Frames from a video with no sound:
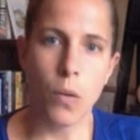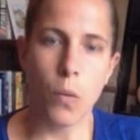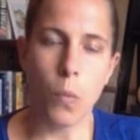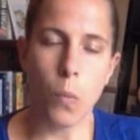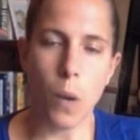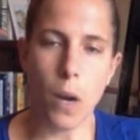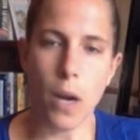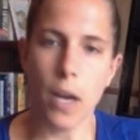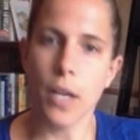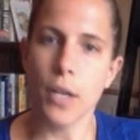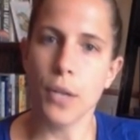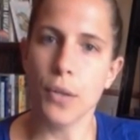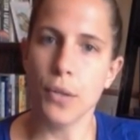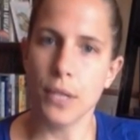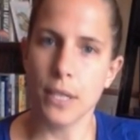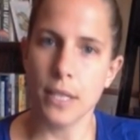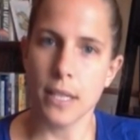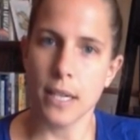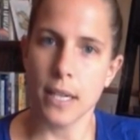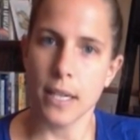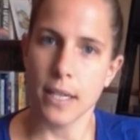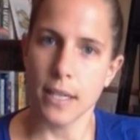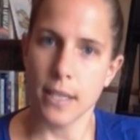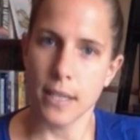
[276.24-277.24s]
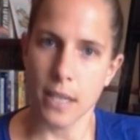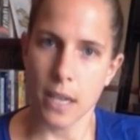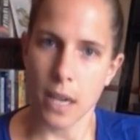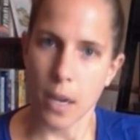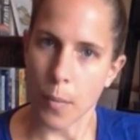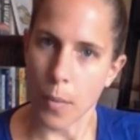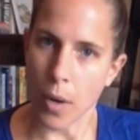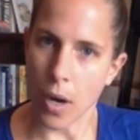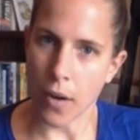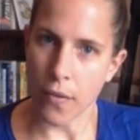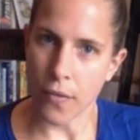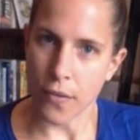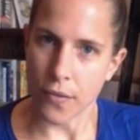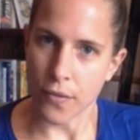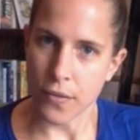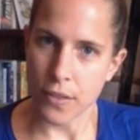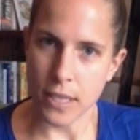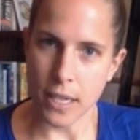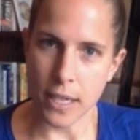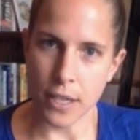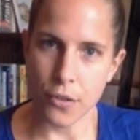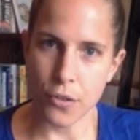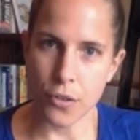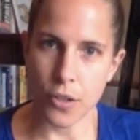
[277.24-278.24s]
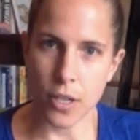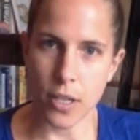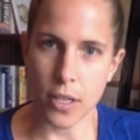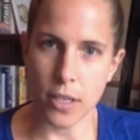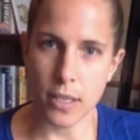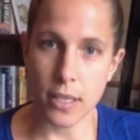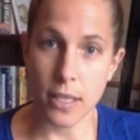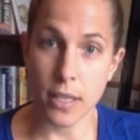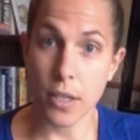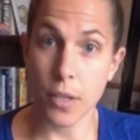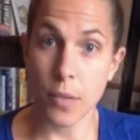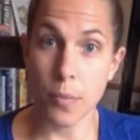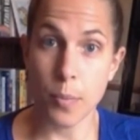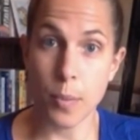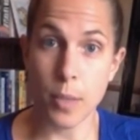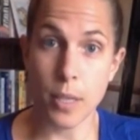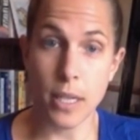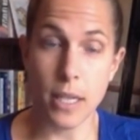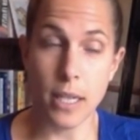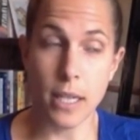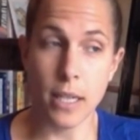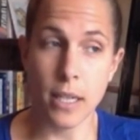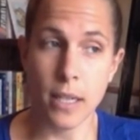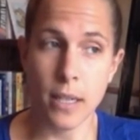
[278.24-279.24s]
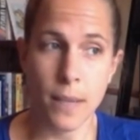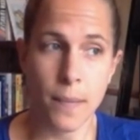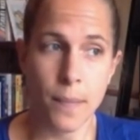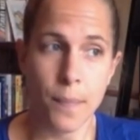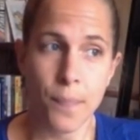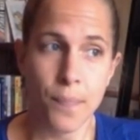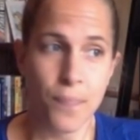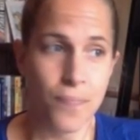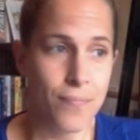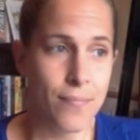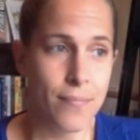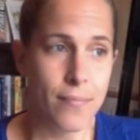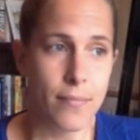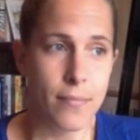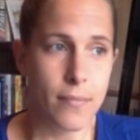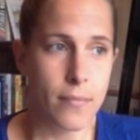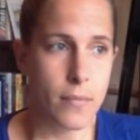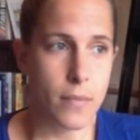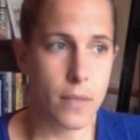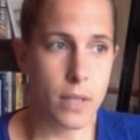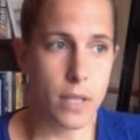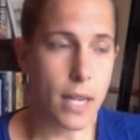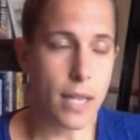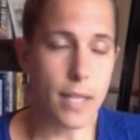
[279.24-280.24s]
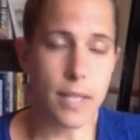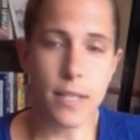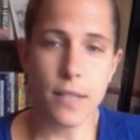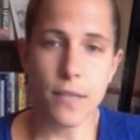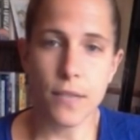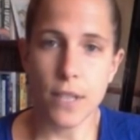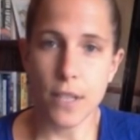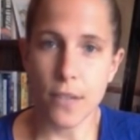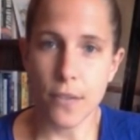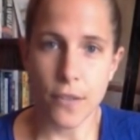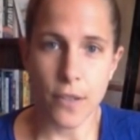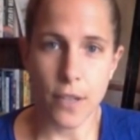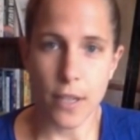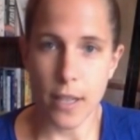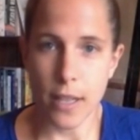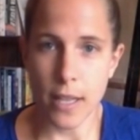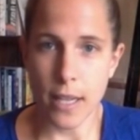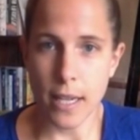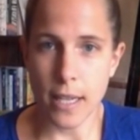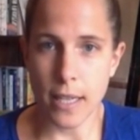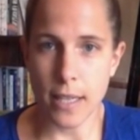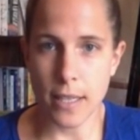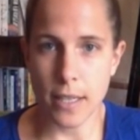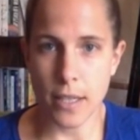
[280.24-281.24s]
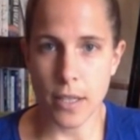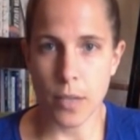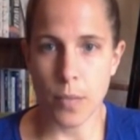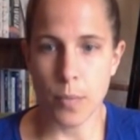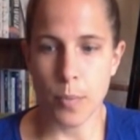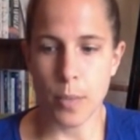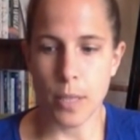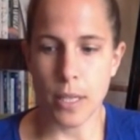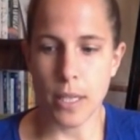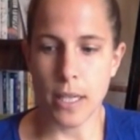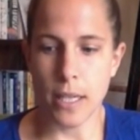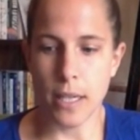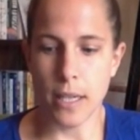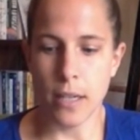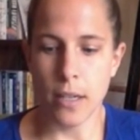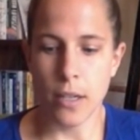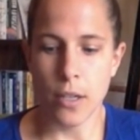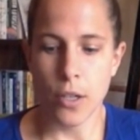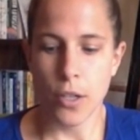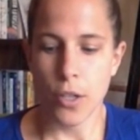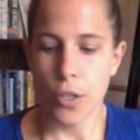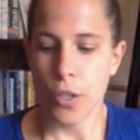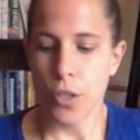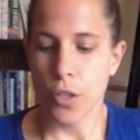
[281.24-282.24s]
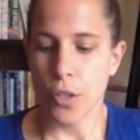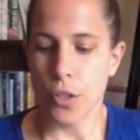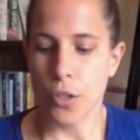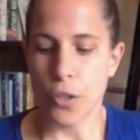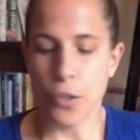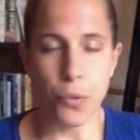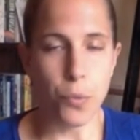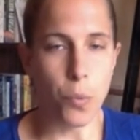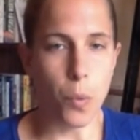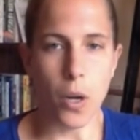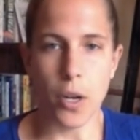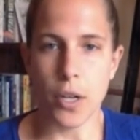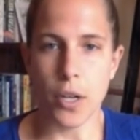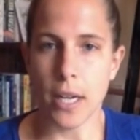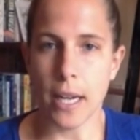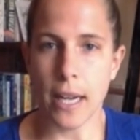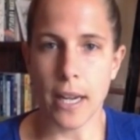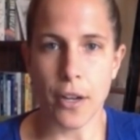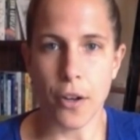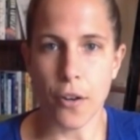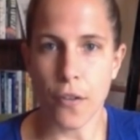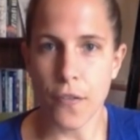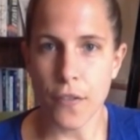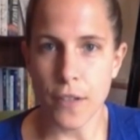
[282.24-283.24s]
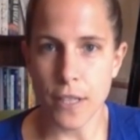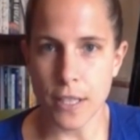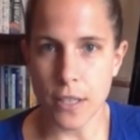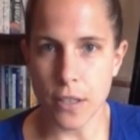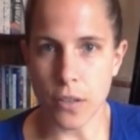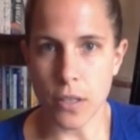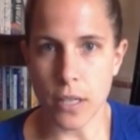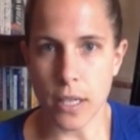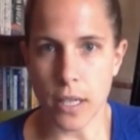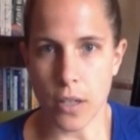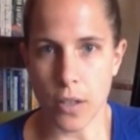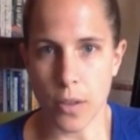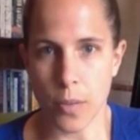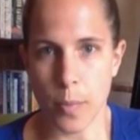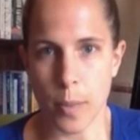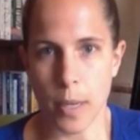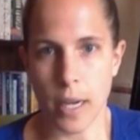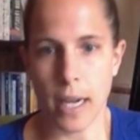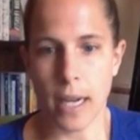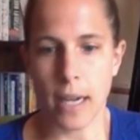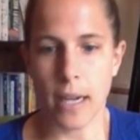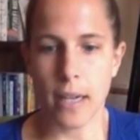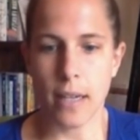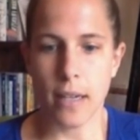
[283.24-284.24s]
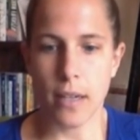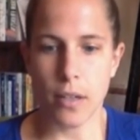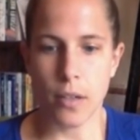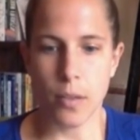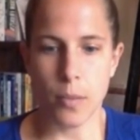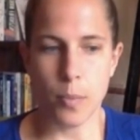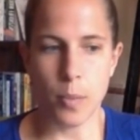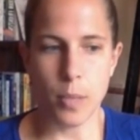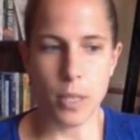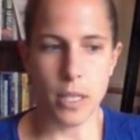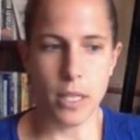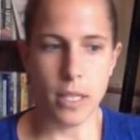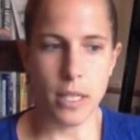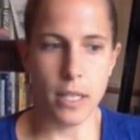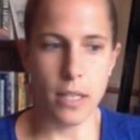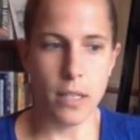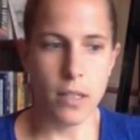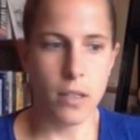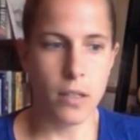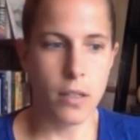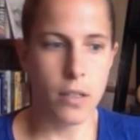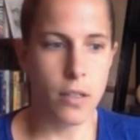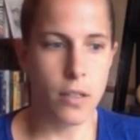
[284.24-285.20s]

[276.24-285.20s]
why you decided to come off of psych drugs? It could be tons of different things. It could be you want to get your physical health back. It could be